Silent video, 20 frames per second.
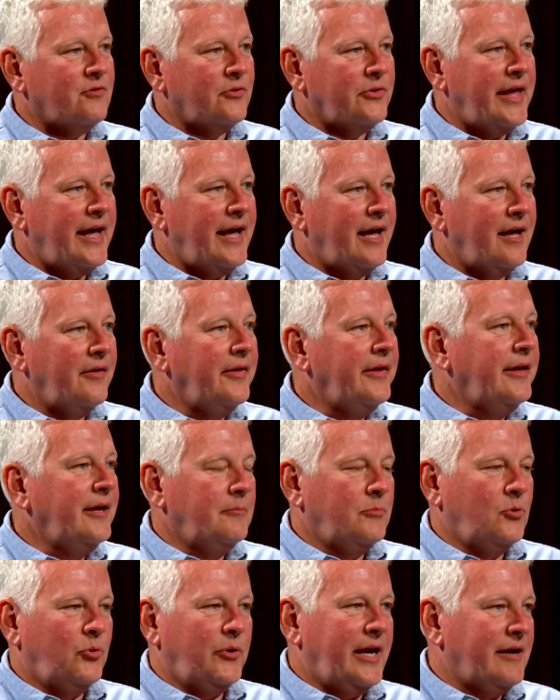that,
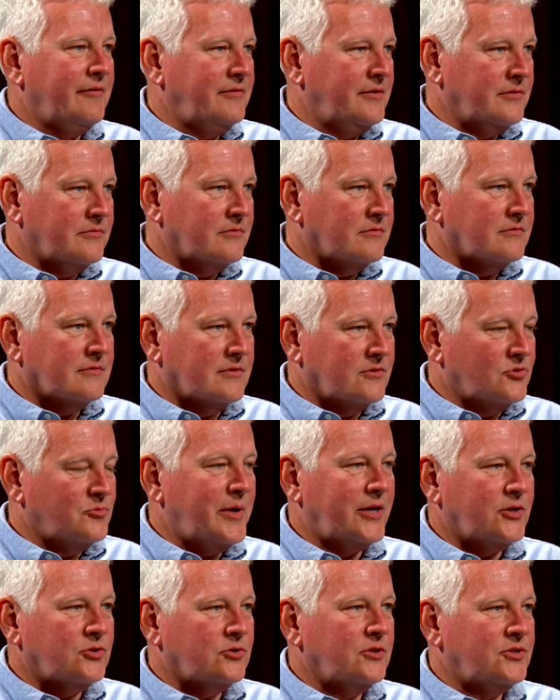but we have a
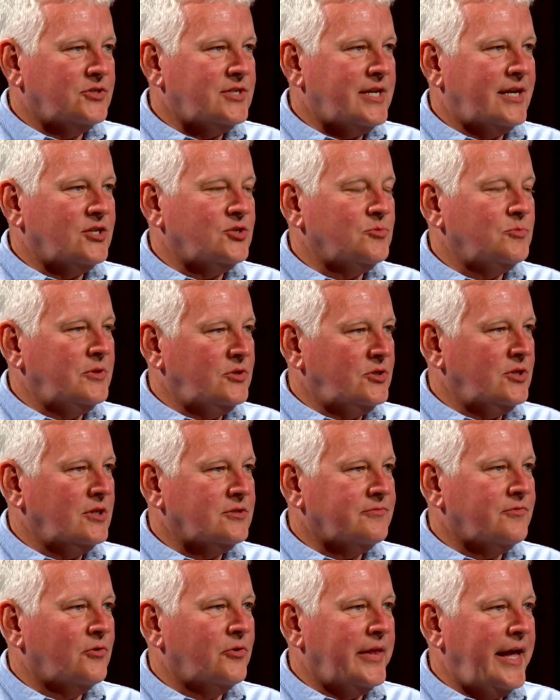special assessment
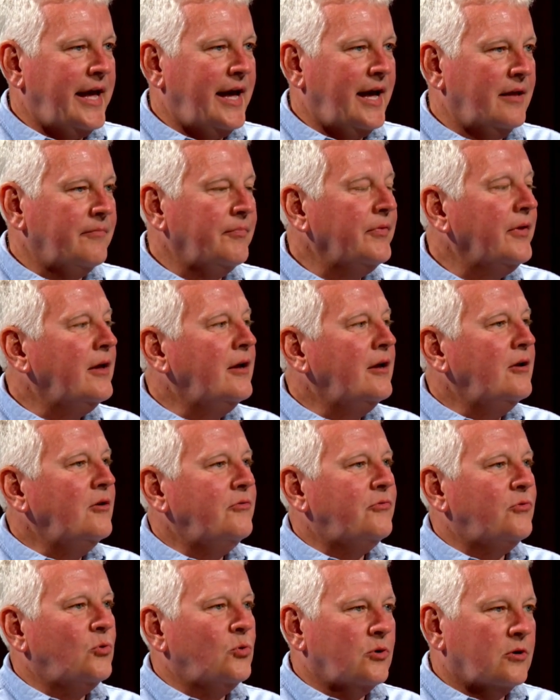just for that.
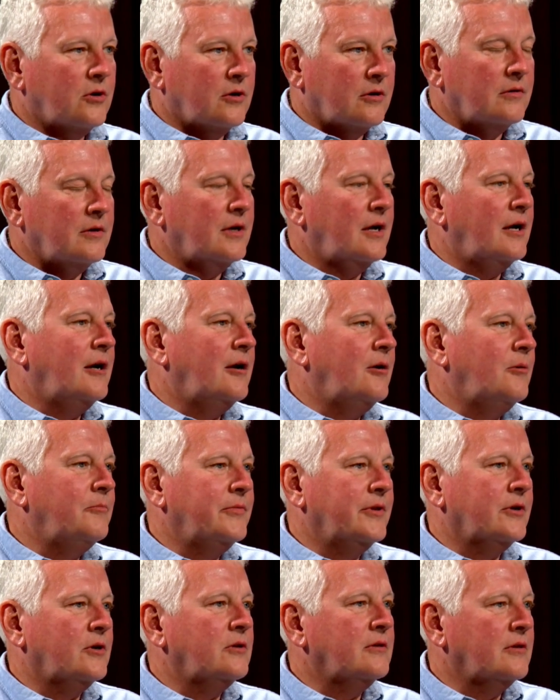For
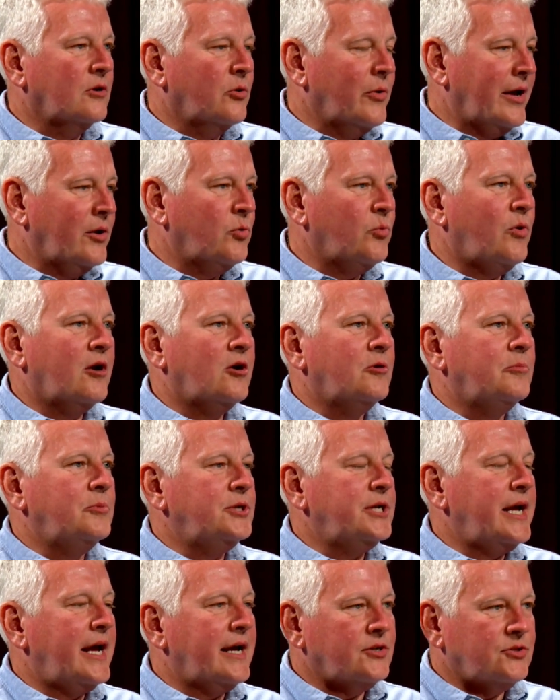the groundwater
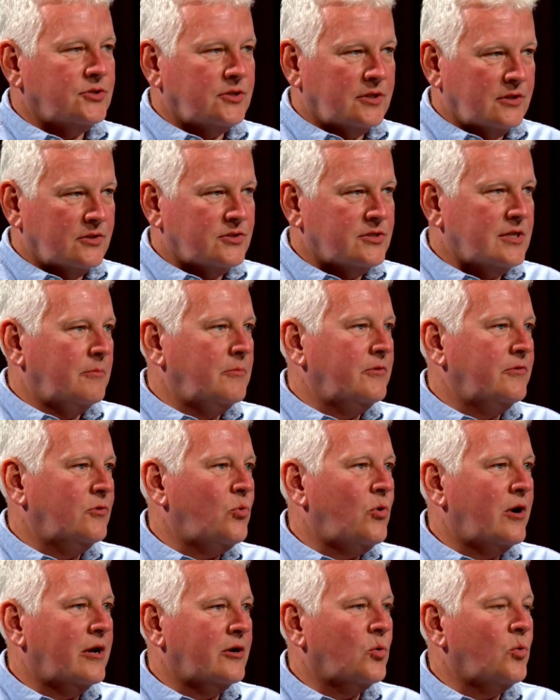protection and some of the
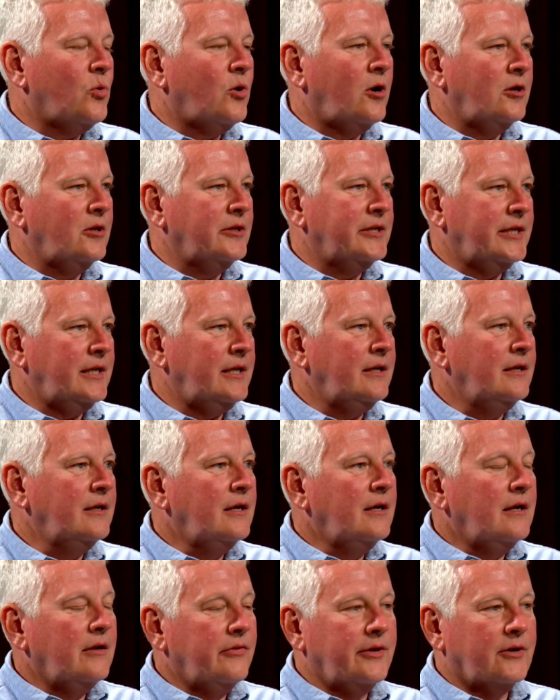water quality,
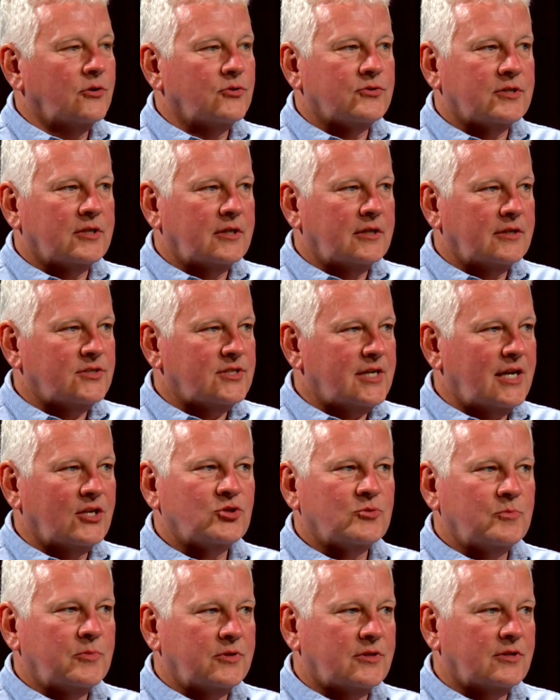there's an
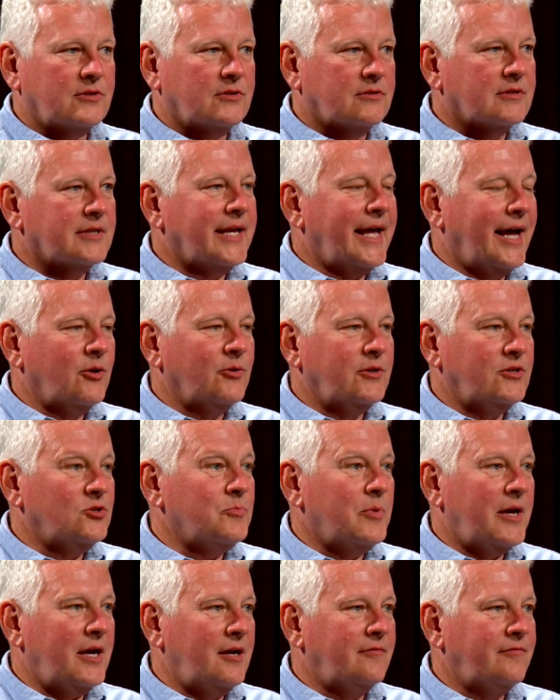assessment that counties
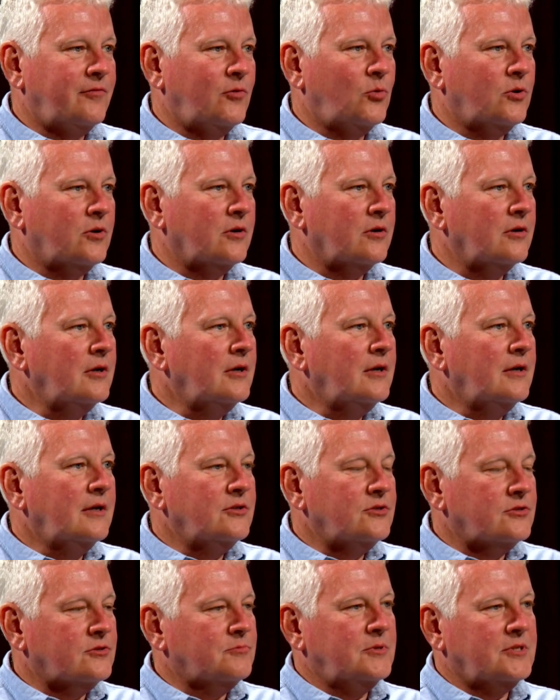pay for,
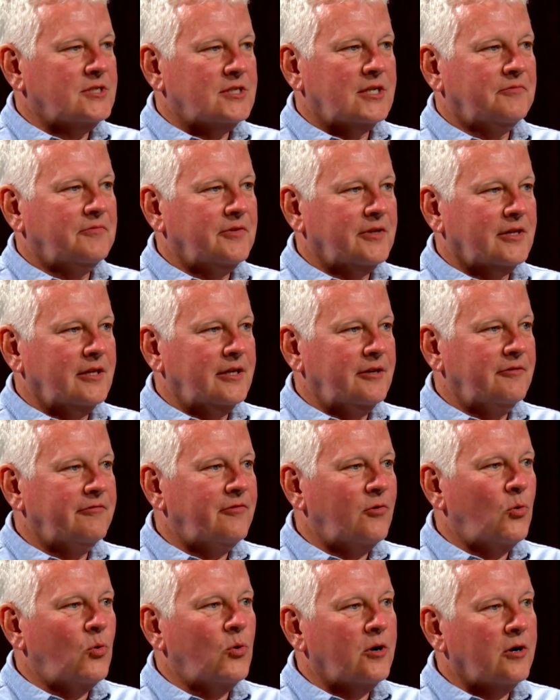specifically
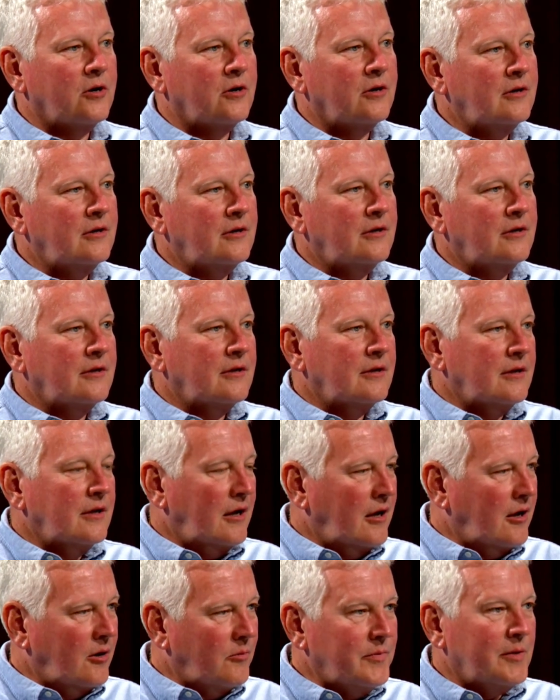for
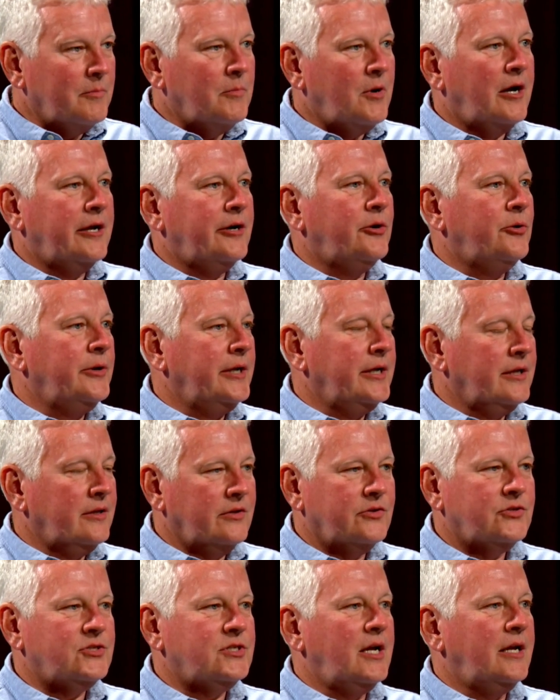the monitoring and
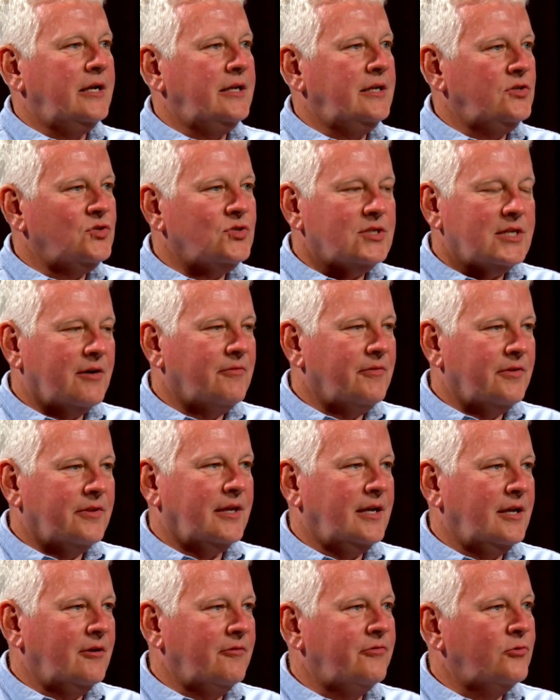the studies and
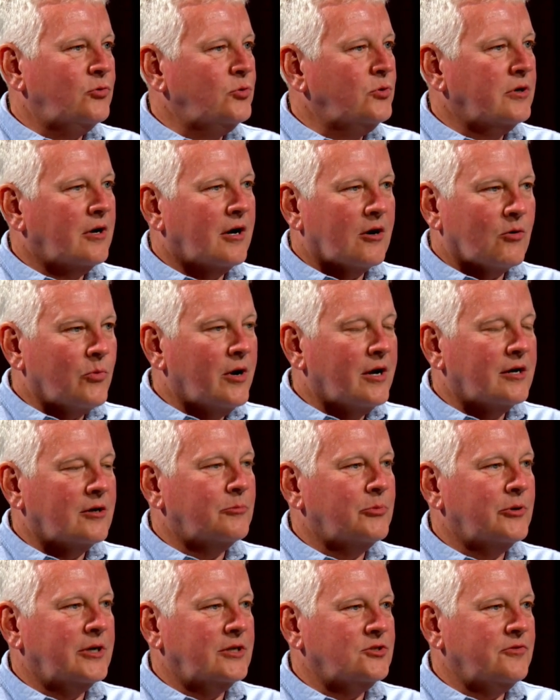everything for our water
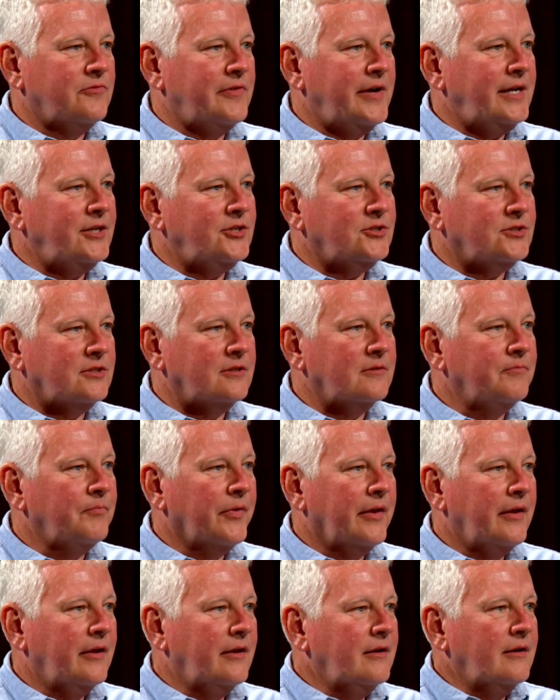preservation.
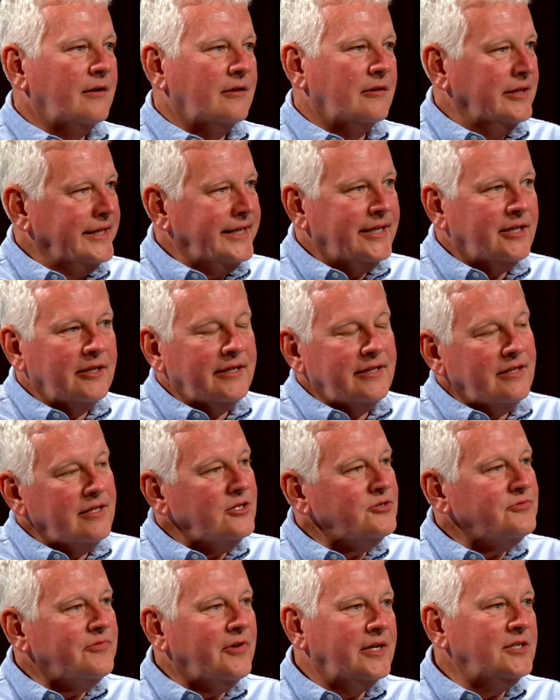Legally,
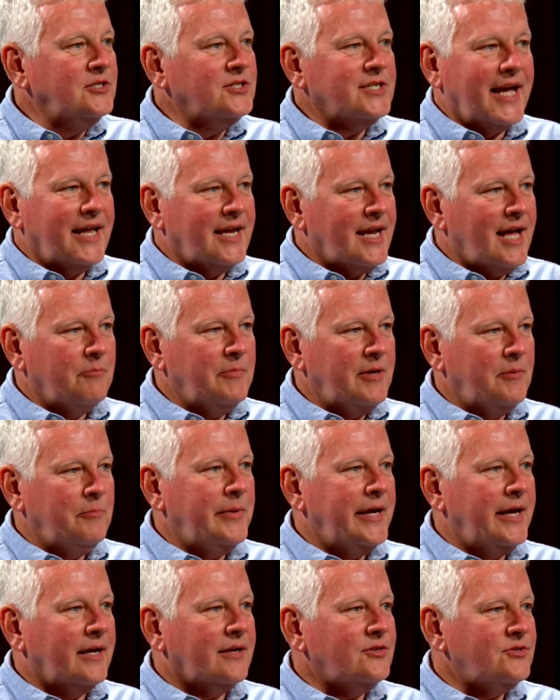these funds cannot be
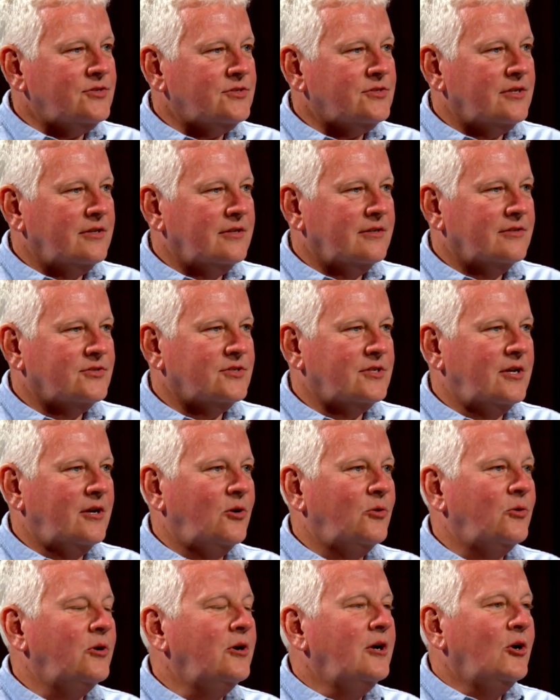mixed,
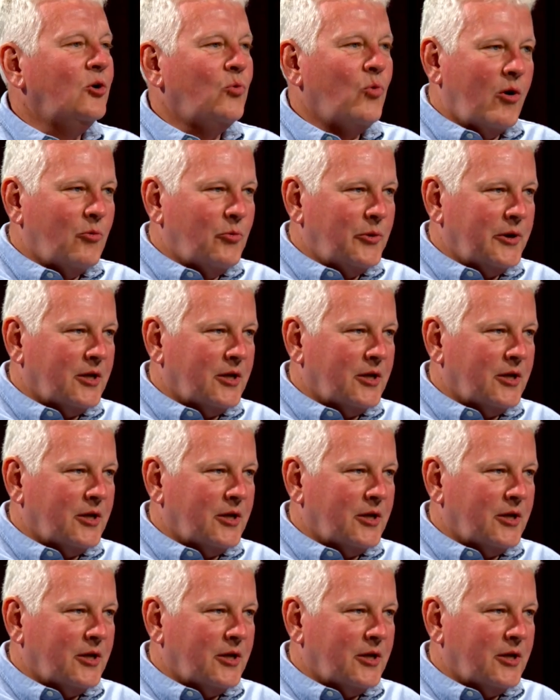so what we